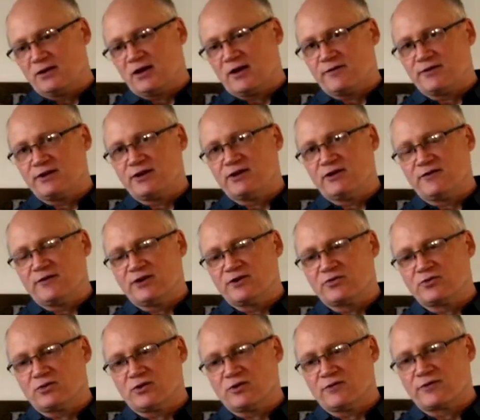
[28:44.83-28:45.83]
of an
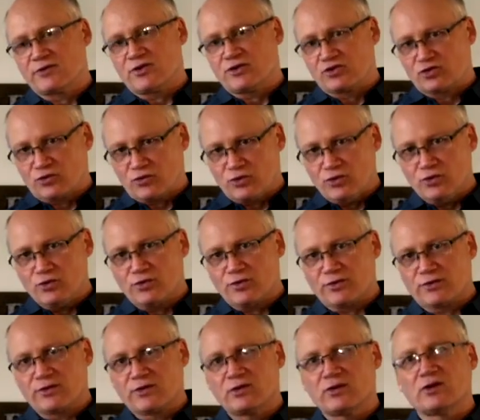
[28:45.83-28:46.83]
individual, for the
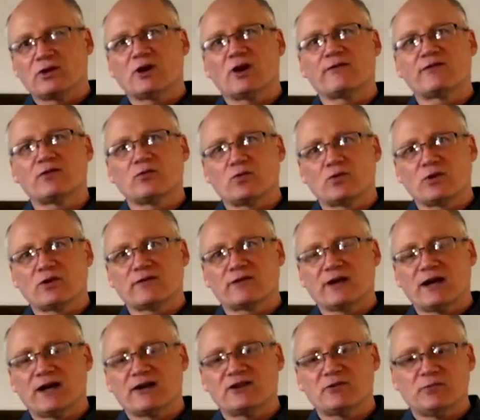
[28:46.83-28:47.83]
truth of the Word of
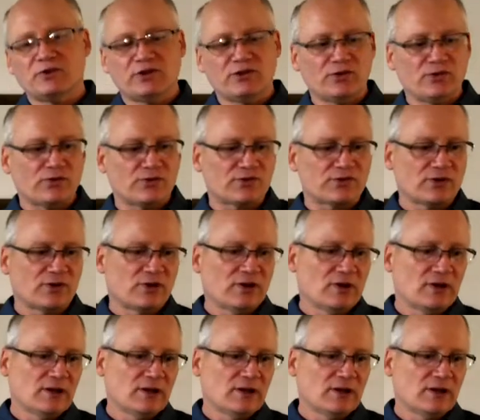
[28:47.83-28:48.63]
God to be used.